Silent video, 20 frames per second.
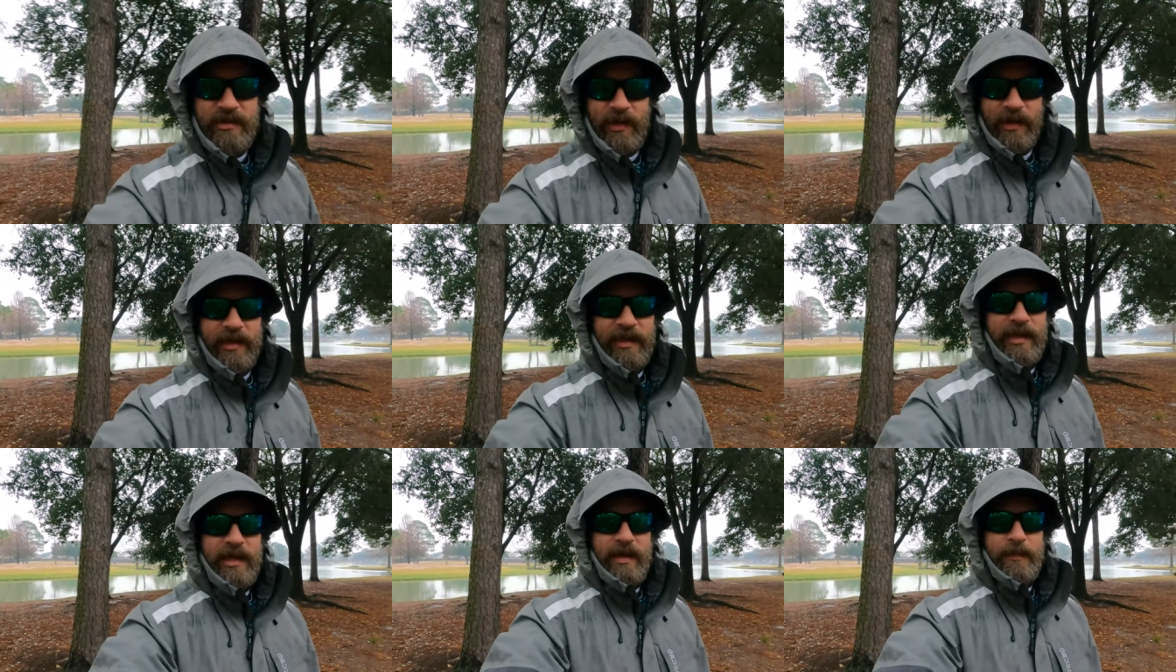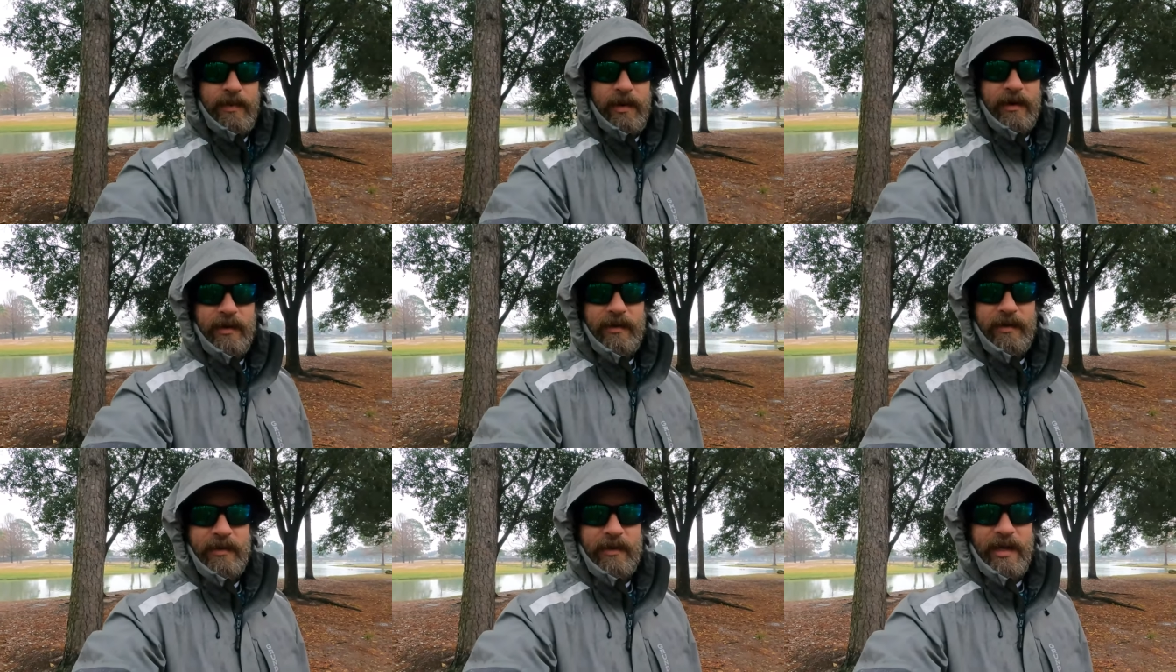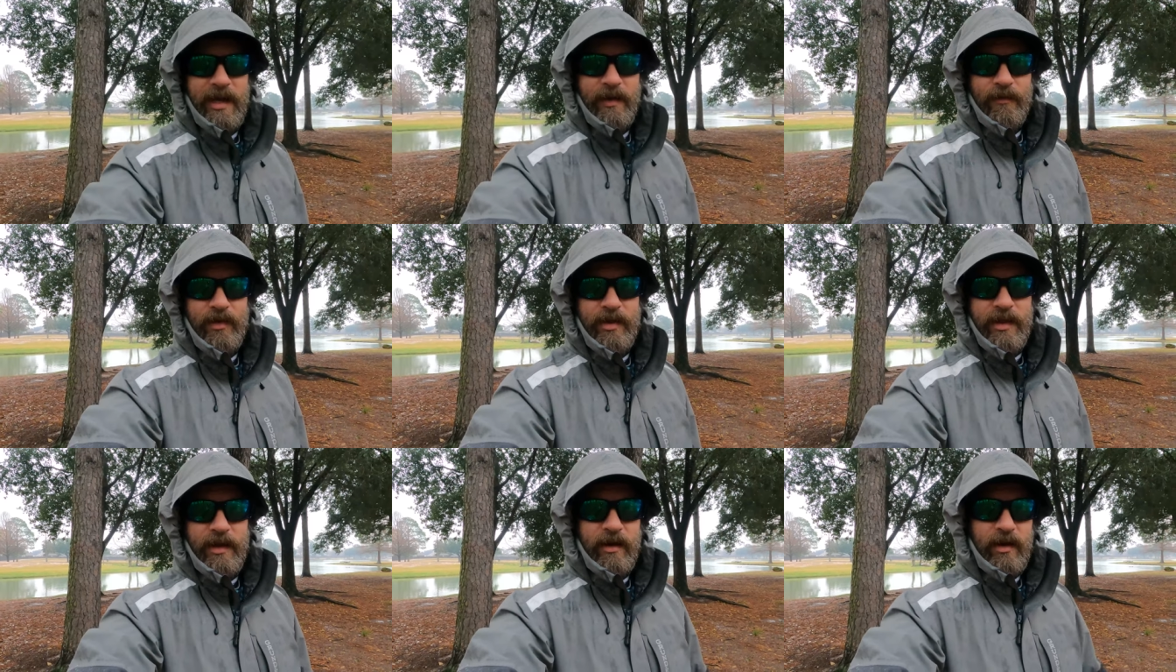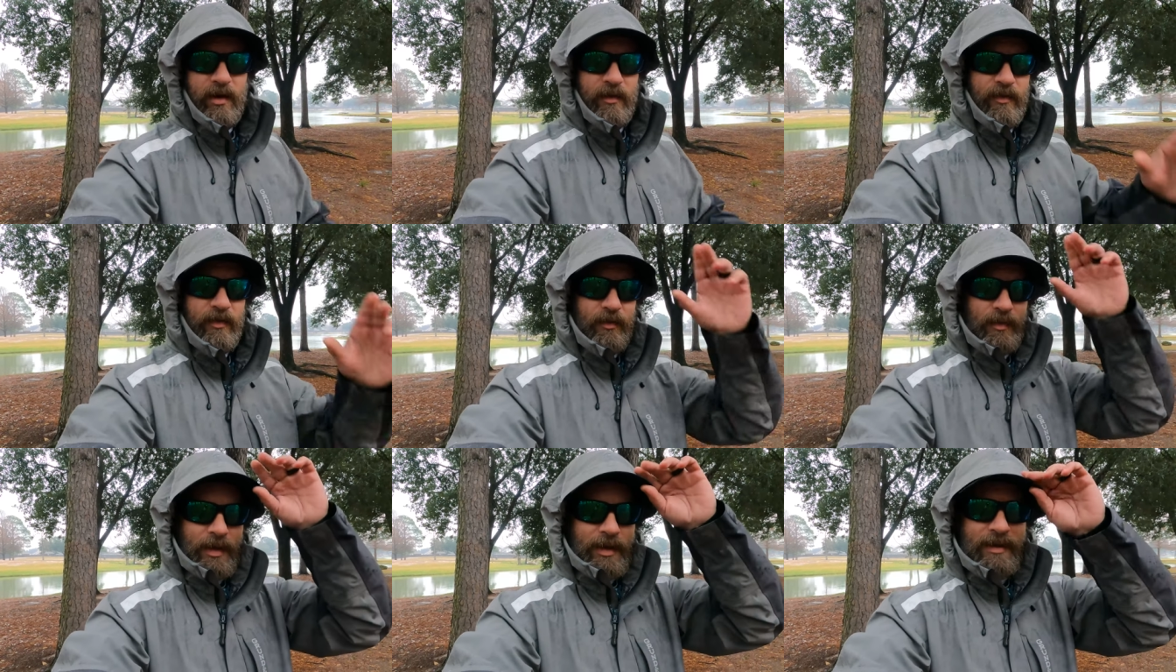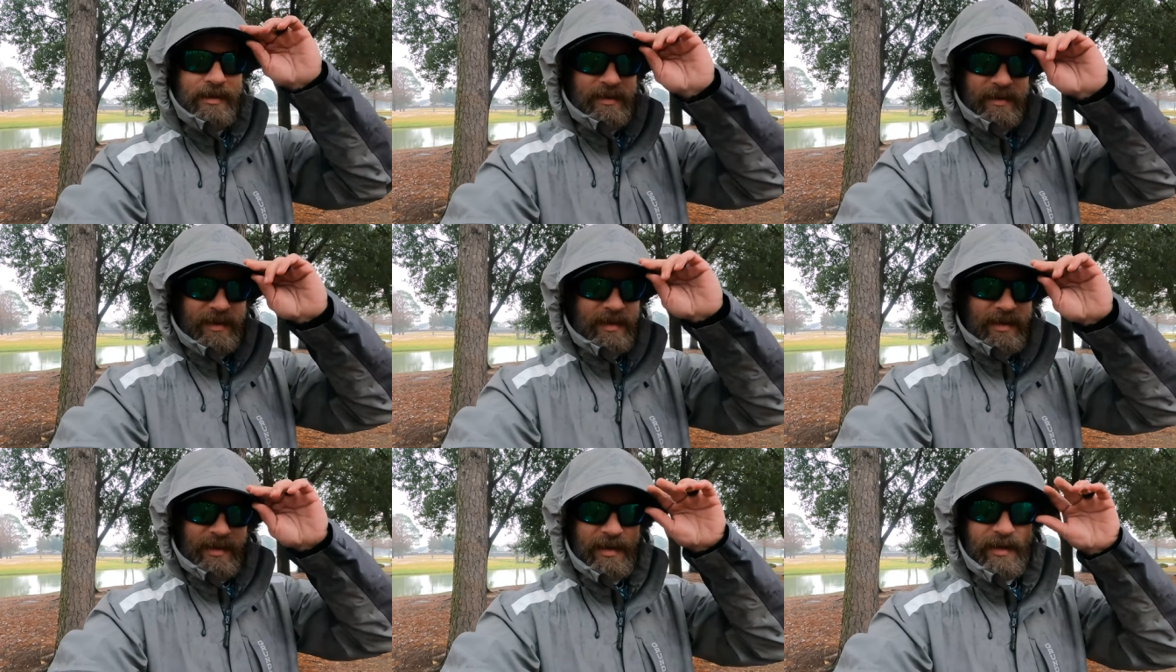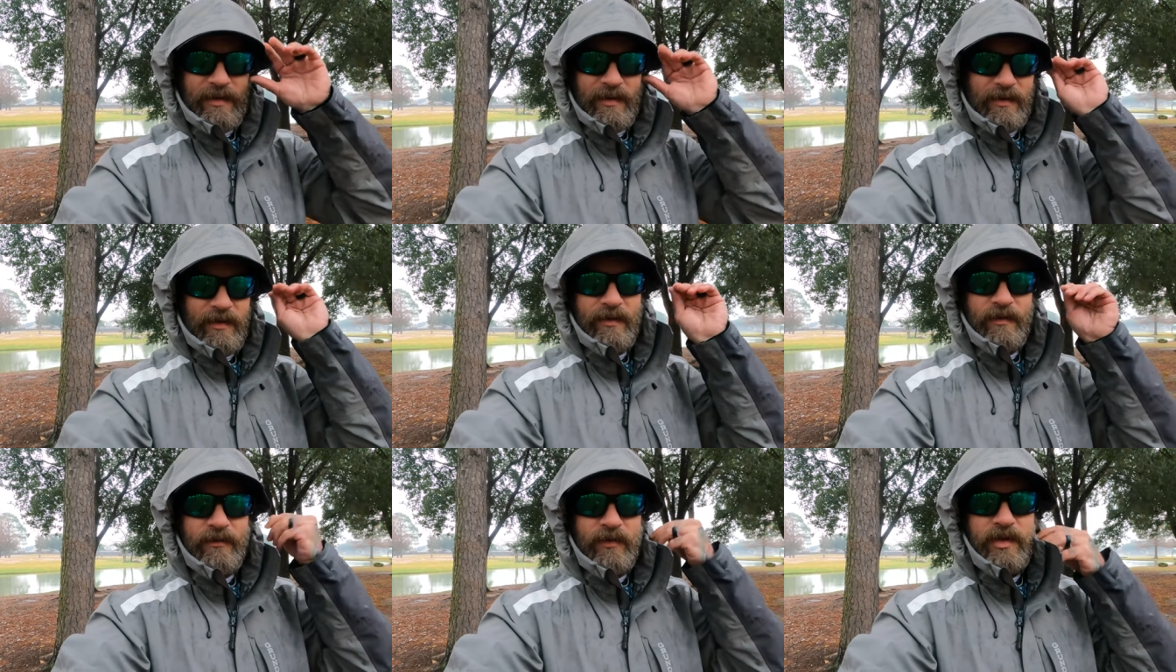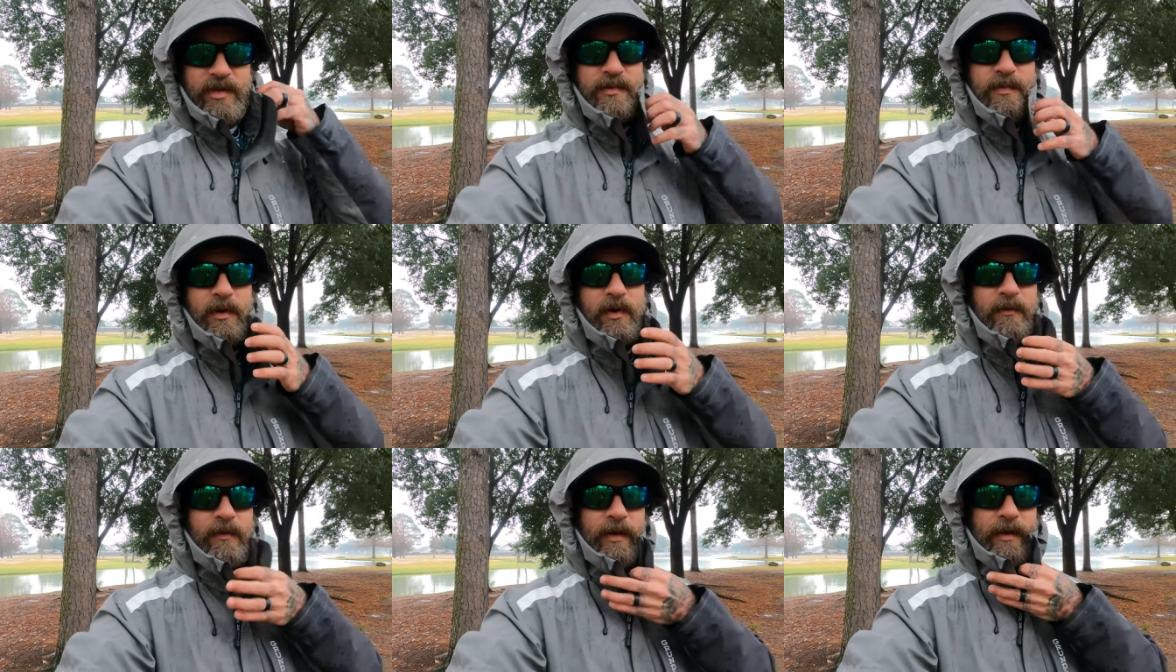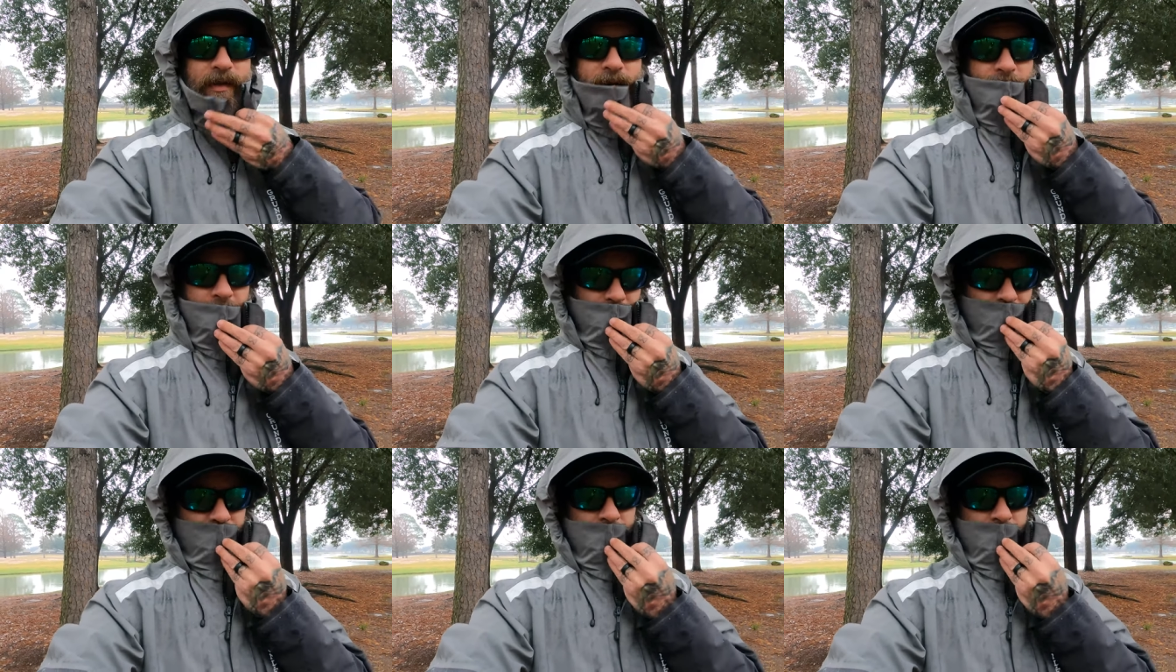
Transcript: so I can keep everything off of me. Fits perfect.